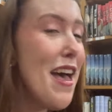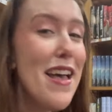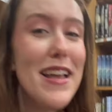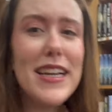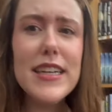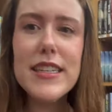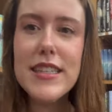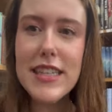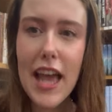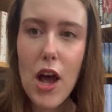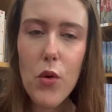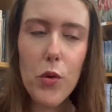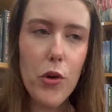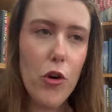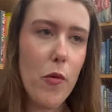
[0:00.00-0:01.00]
Cause now,
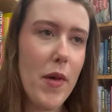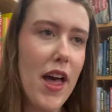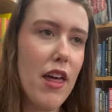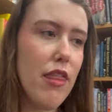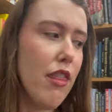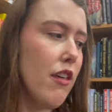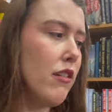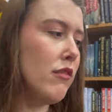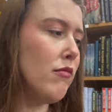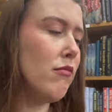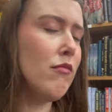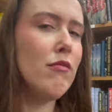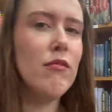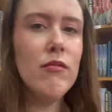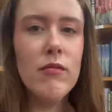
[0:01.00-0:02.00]
girl math,
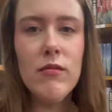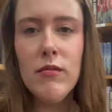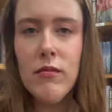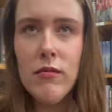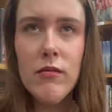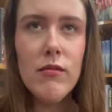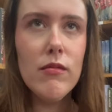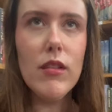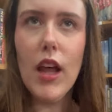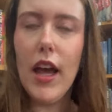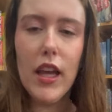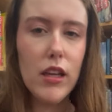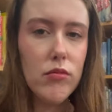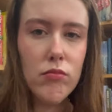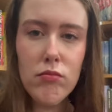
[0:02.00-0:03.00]

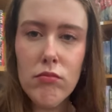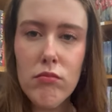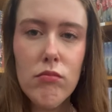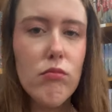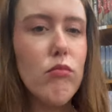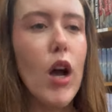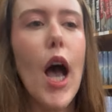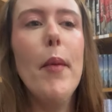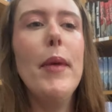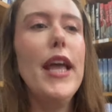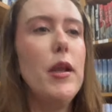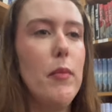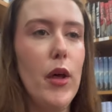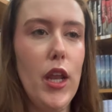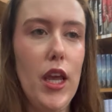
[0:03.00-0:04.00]
like I
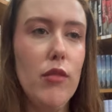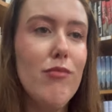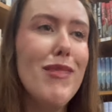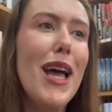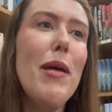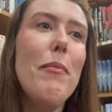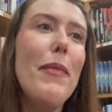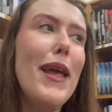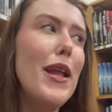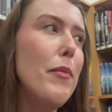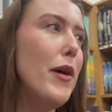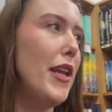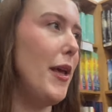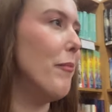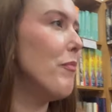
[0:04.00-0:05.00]
made money. I made
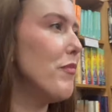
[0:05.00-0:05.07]
money.